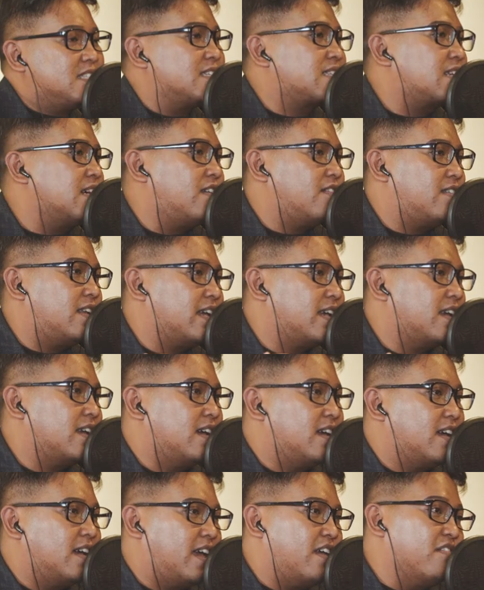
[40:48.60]
this kind of like
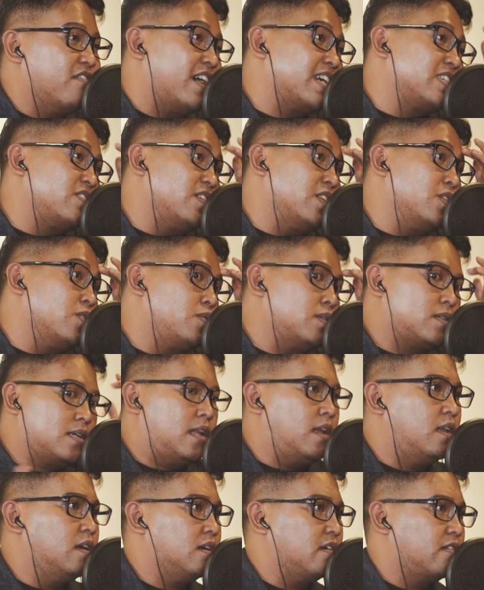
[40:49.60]
uh, advice videos, which I
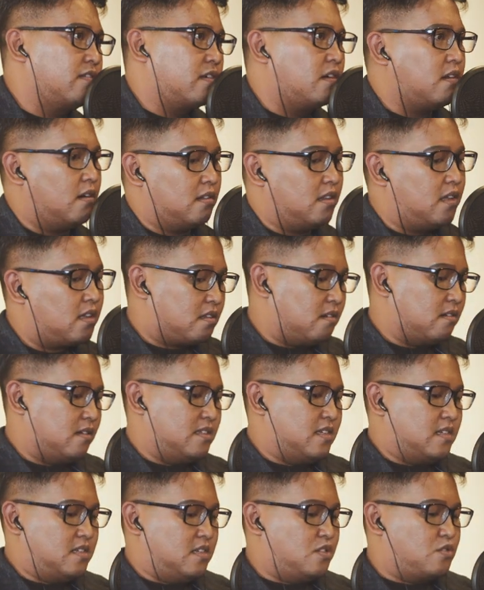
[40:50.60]
love. God, TikTok is
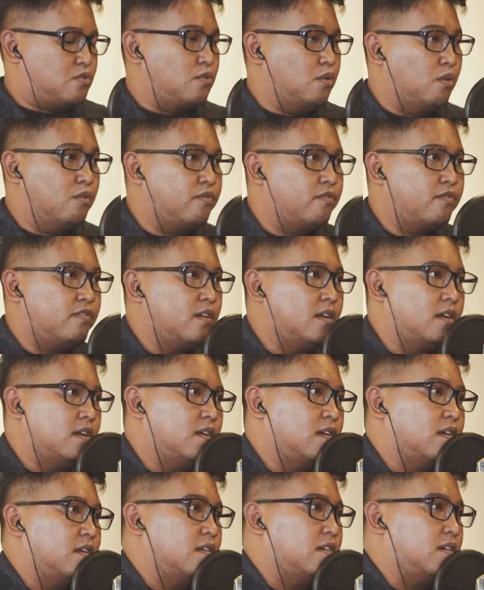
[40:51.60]
such a trove.
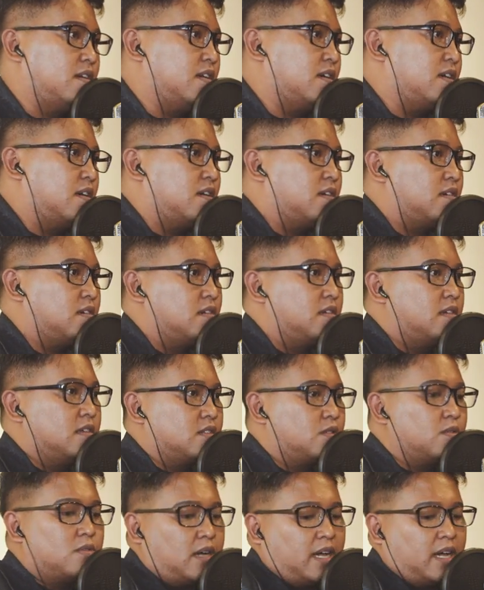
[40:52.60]
Yeah, it yeah. is. So